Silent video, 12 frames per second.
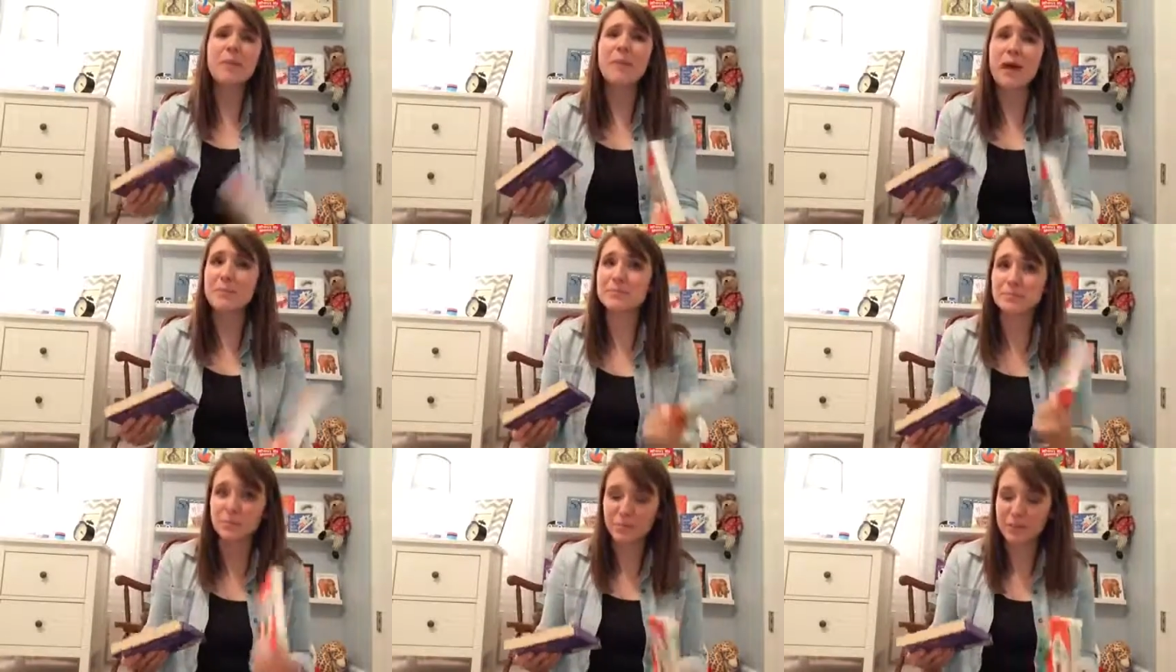My
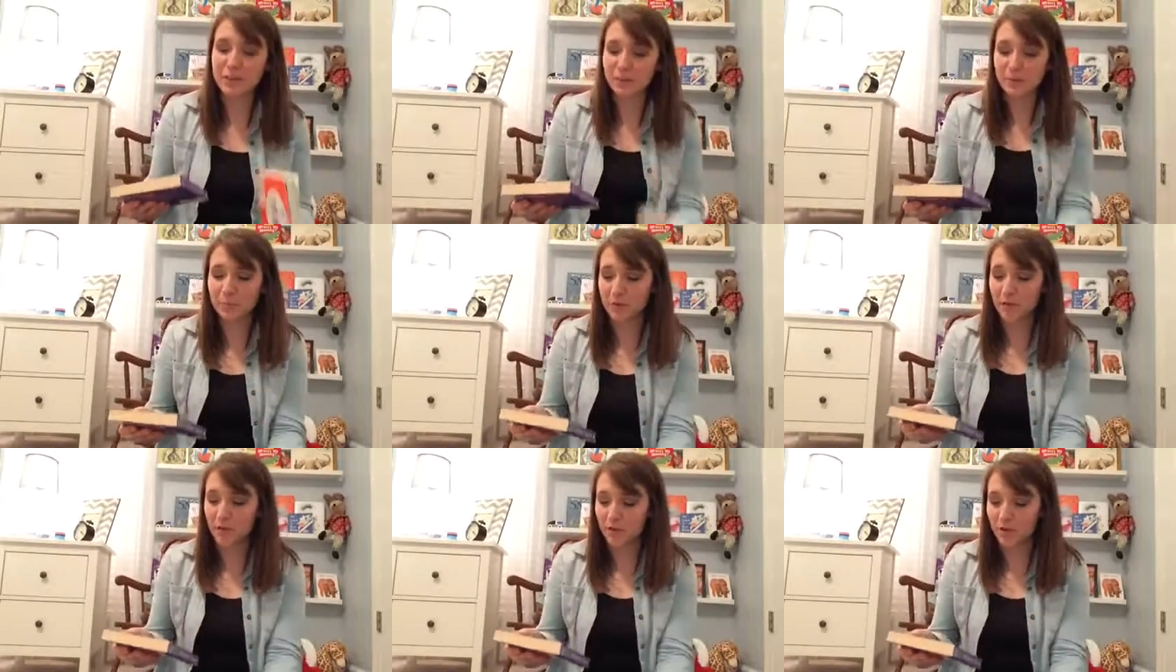absolute favorite
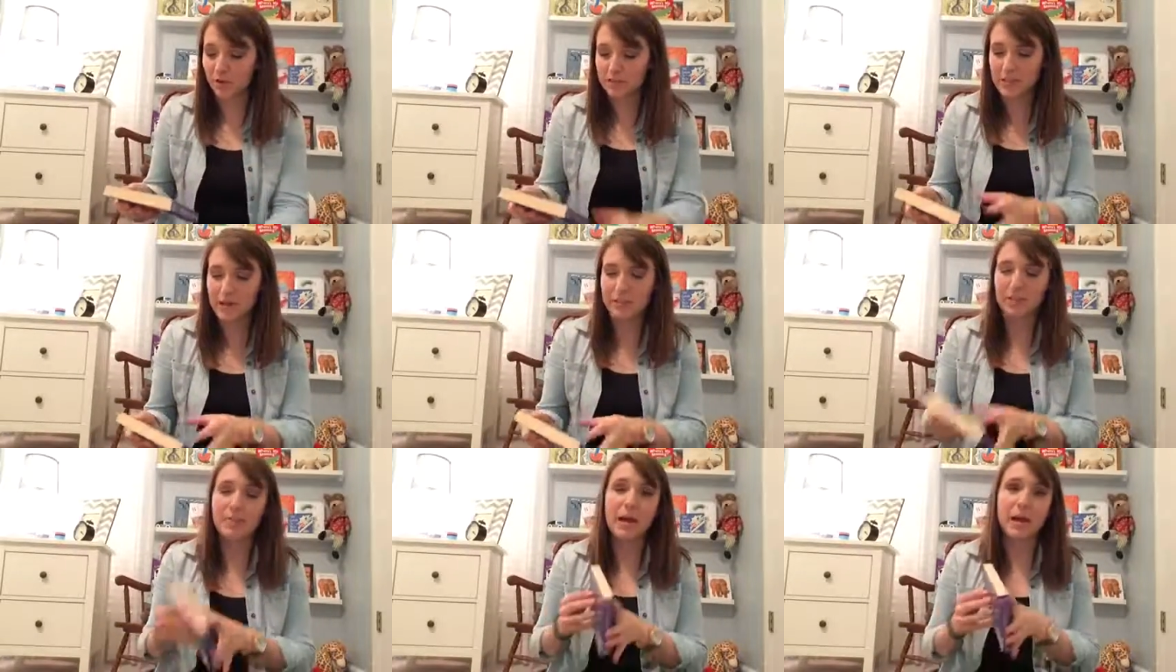book of all
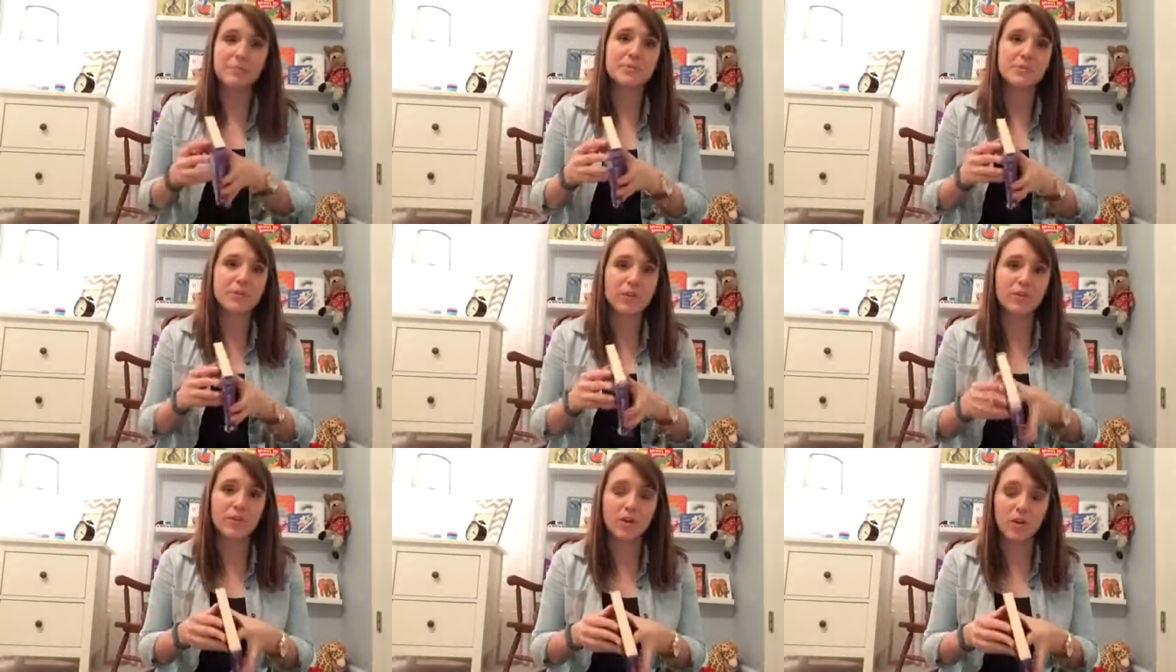time and my absolute
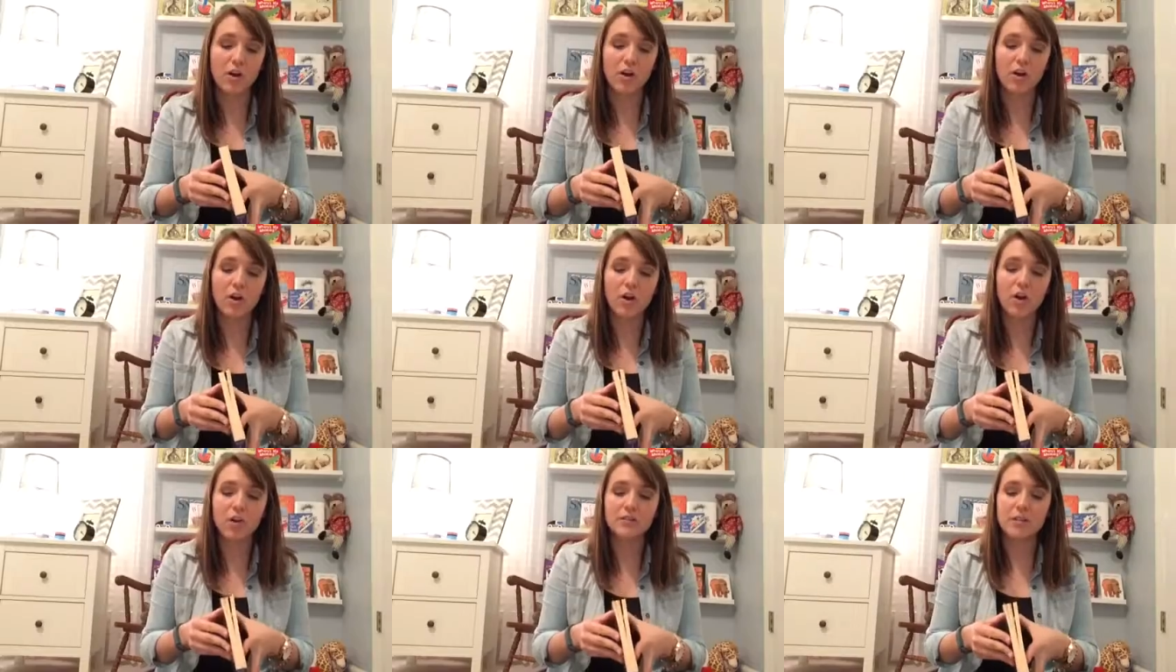favorite
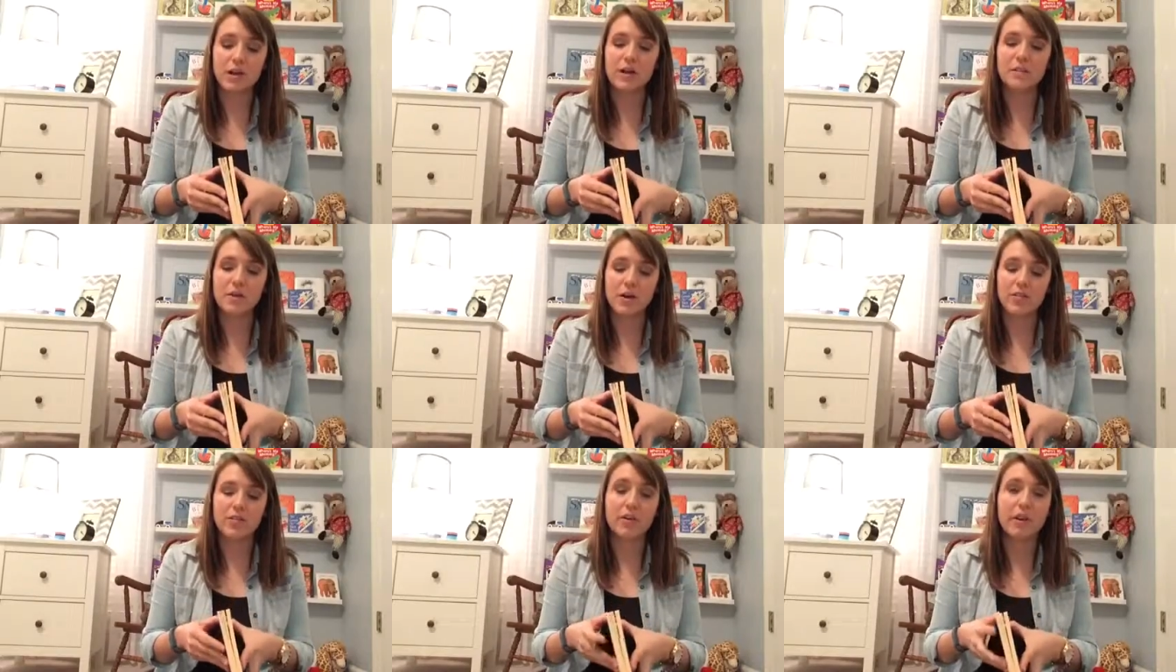all-time
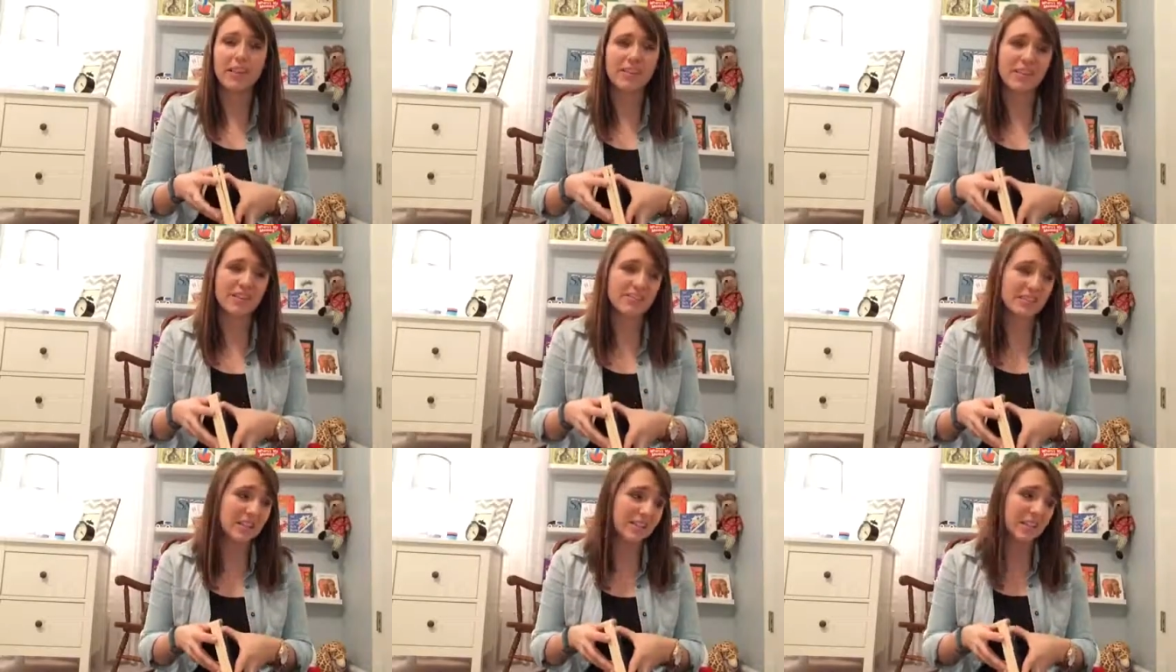author. And I think I've
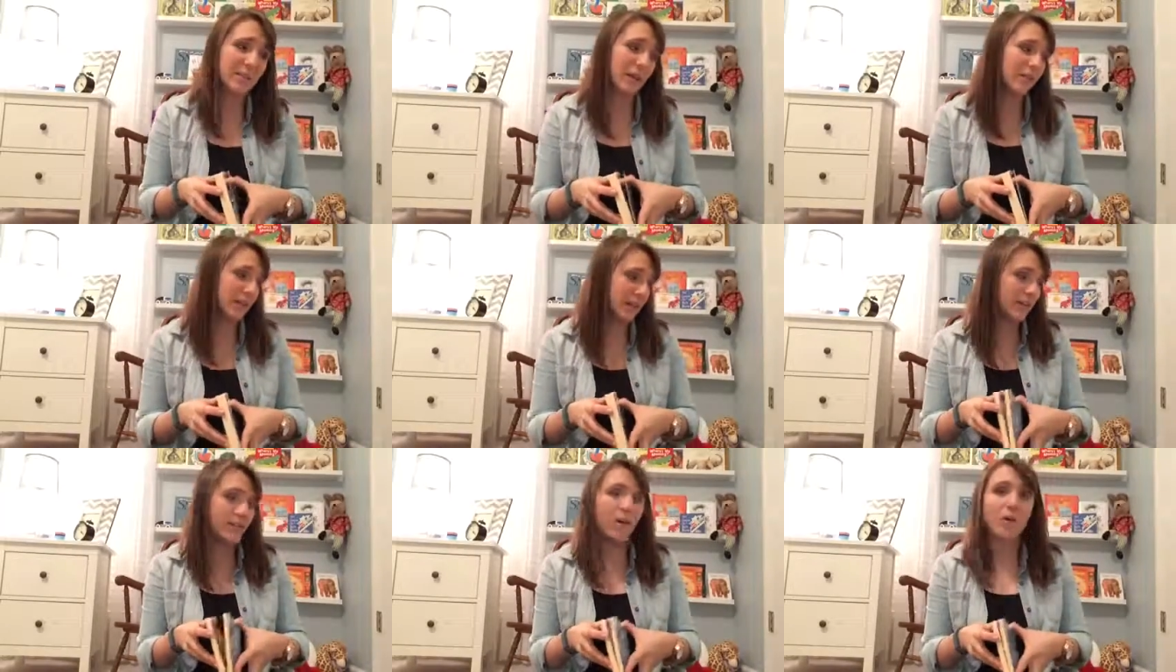said that about,
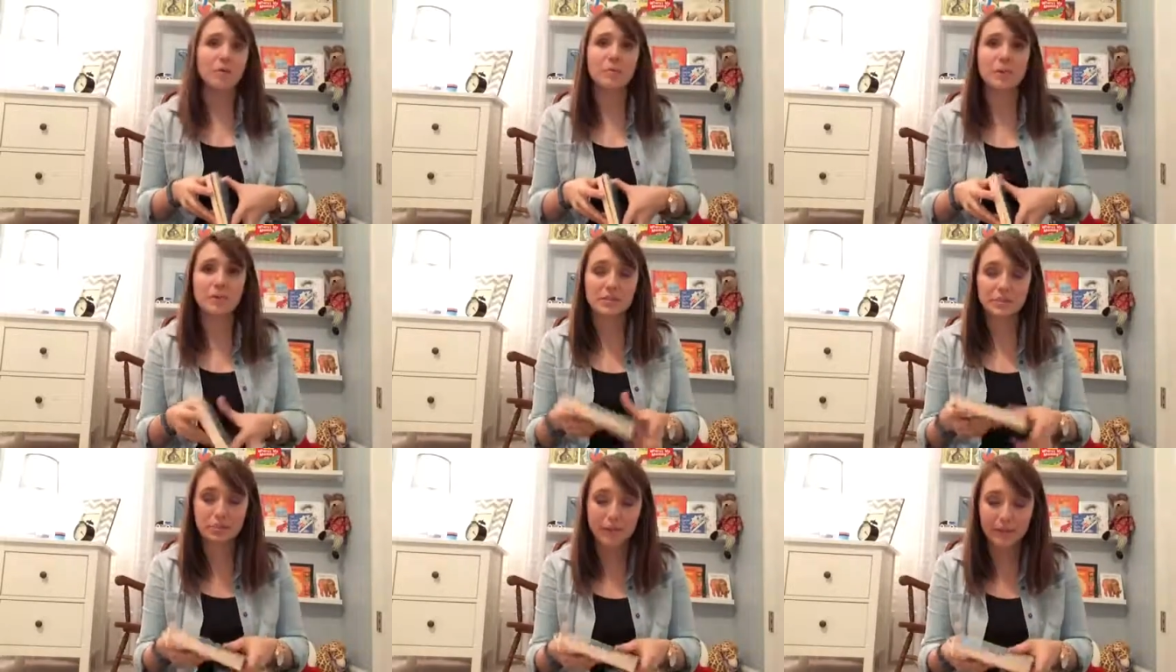like, all the
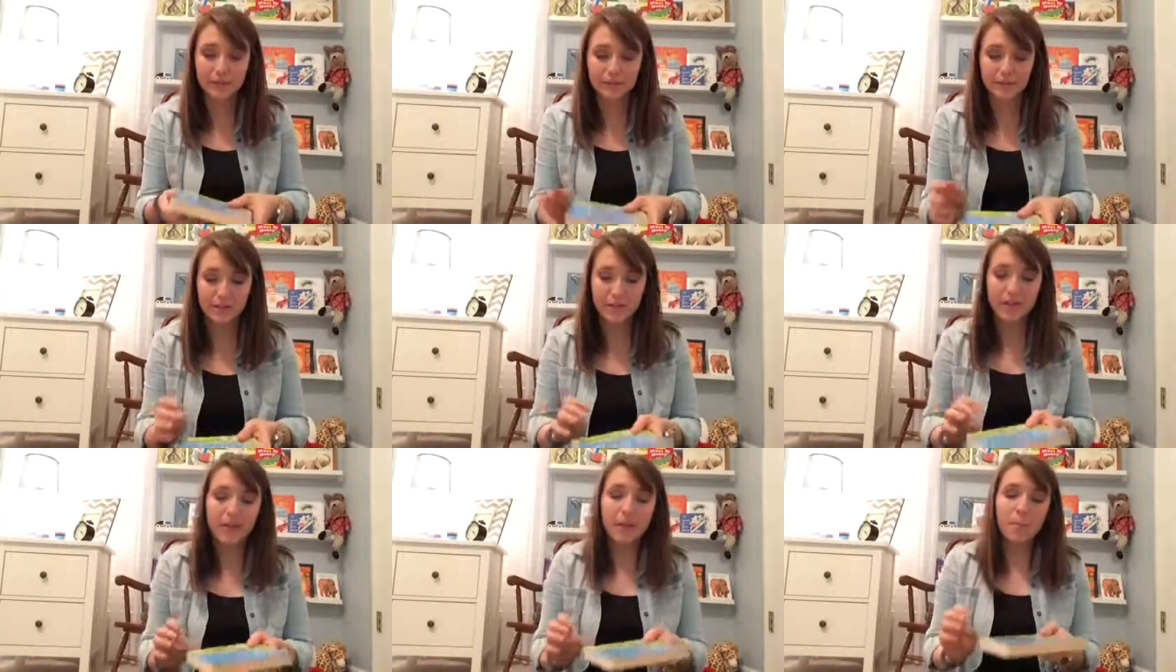books. But
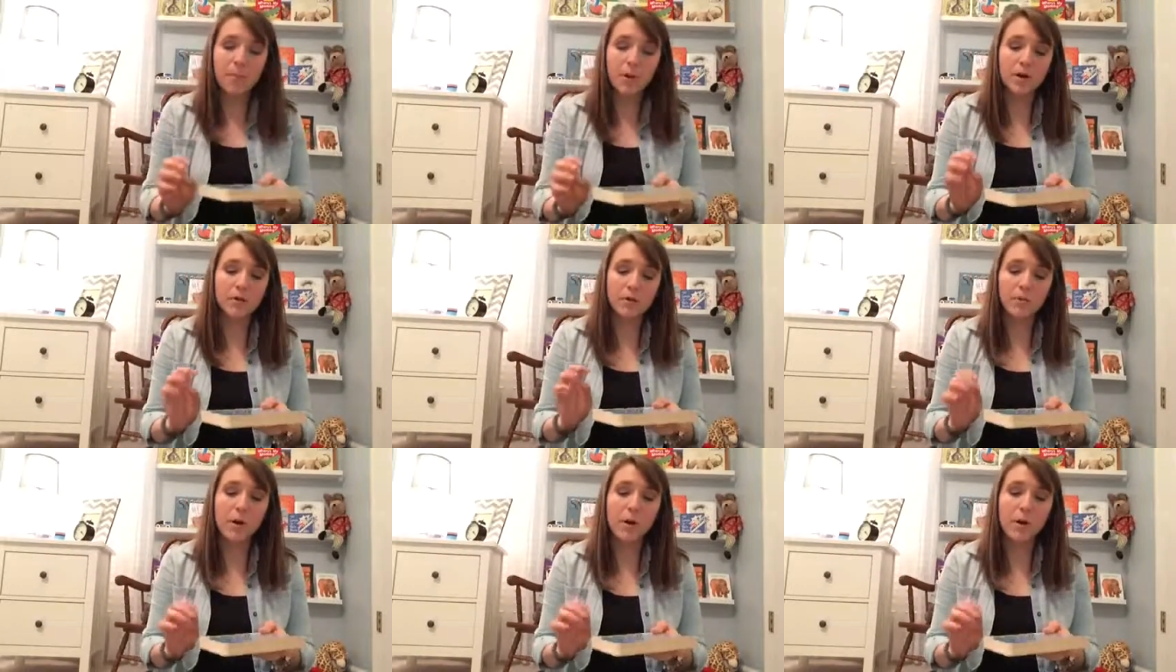Margaret